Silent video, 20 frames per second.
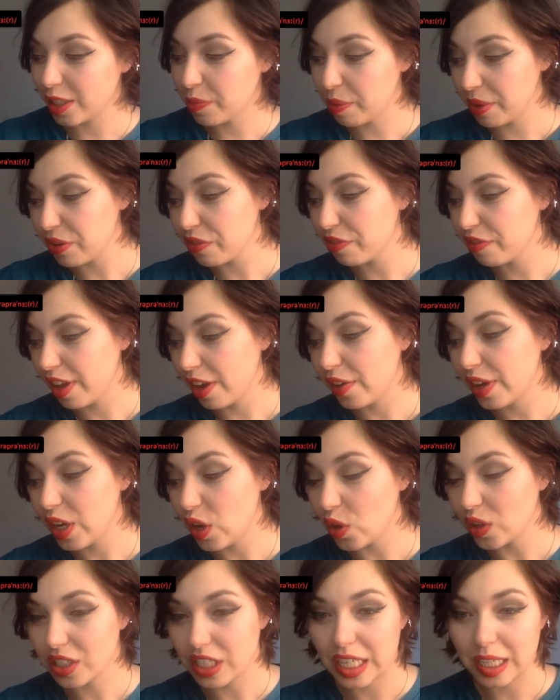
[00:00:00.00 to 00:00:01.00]
It's been a
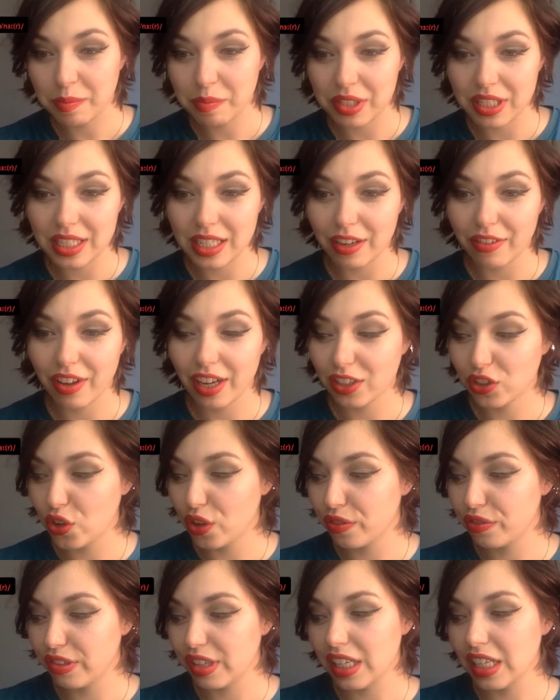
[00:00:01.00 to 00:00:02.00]
very long time since I've had
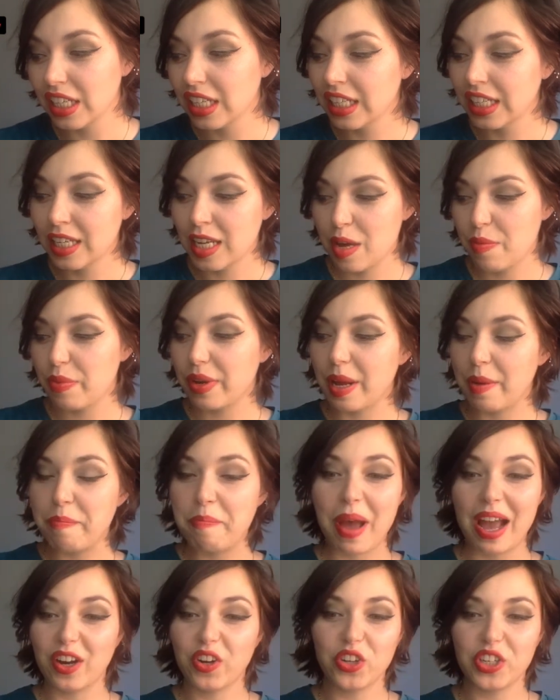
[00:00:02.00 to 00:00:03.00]
coffee, but
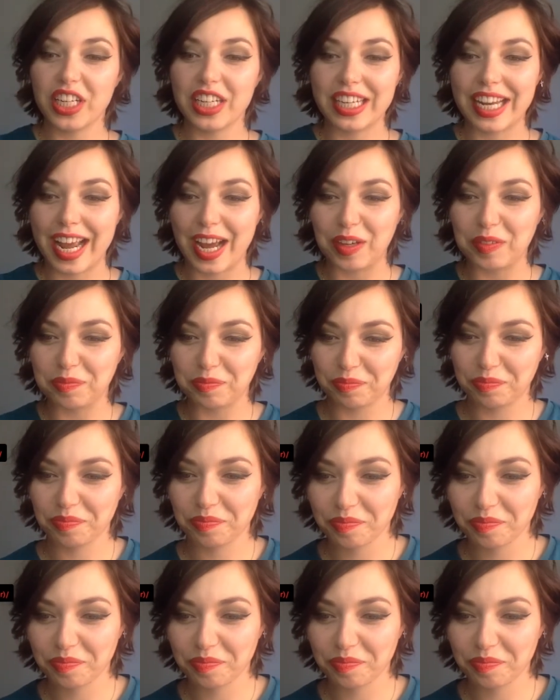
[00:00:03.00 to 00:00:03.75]
I'm back on it now.